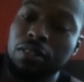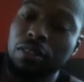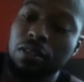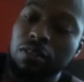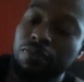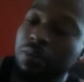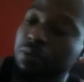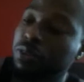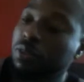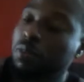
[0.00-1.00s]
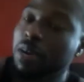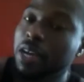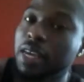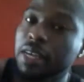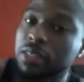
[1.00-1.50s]
you know, if I was doing my
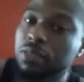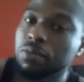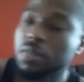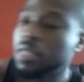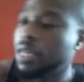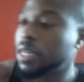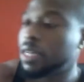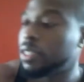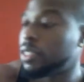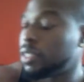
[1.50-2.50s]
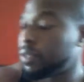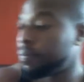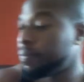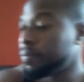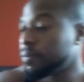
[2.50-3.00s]
eggs and whatnot, and
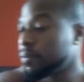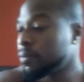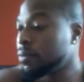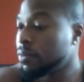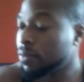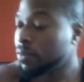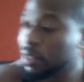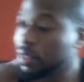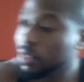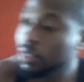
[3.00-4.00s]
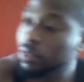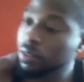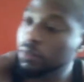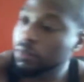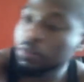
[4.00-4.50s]
uh, you
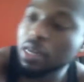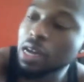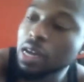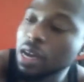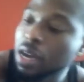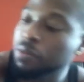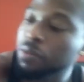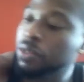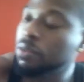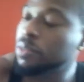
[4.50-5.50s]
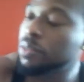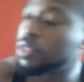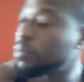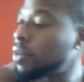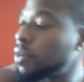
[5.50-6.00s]
know, I, I would do it with the
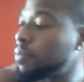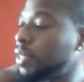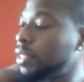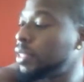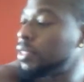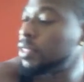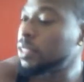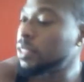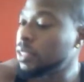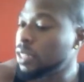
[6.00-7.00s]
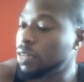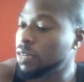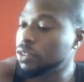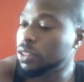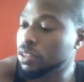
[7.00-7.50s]
smart blend, uh,
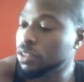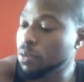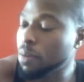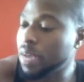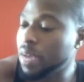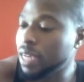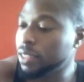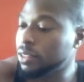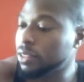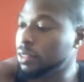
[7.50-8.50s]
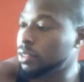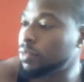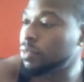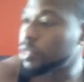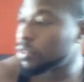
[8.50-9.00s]
the smart balance, the
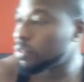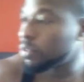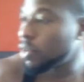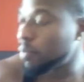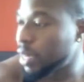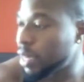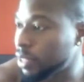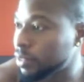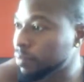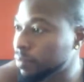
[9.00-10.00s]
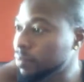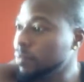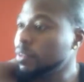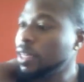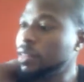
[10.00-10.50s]
original smart balance.
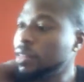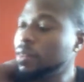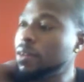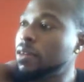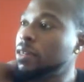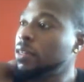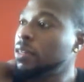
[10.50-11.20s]
And third,